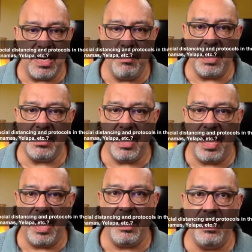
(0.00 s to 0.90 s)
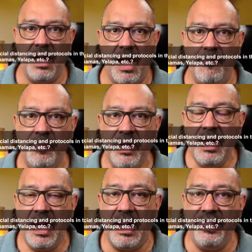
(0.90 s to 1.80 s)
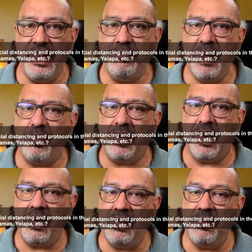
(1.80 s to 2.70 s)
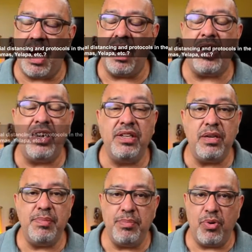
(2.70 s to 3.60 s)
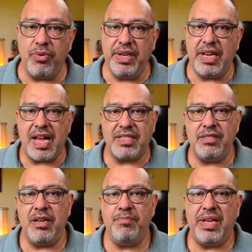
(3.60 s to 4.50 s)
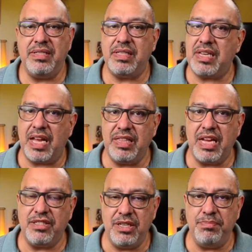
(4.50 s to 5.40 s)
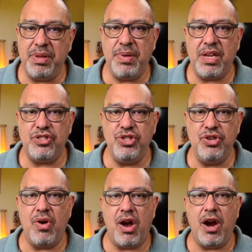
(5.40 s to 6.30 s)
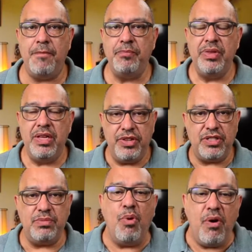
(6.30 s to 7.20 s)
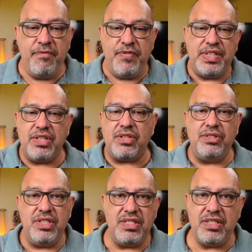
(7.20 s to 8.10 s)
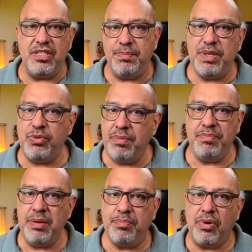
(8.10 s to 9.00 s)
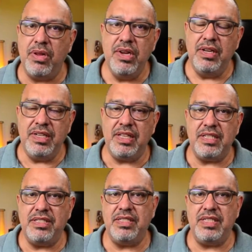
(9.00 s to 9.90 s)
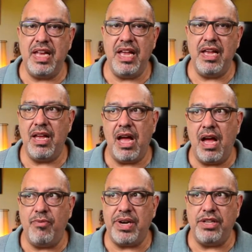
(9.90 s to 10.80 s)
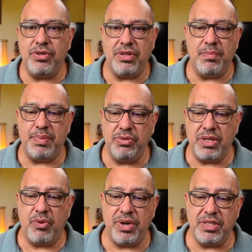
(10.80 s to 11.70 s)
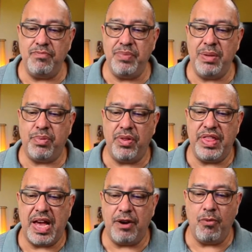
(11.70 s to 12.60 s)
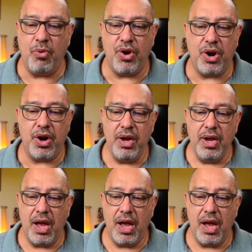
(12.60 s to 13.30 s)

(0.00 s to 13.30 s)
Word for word: Animas, and I think people are a little bit more relaxed in places like that simply because there's more physical distance between people. Needless to say, when I took the boat, there were some people that were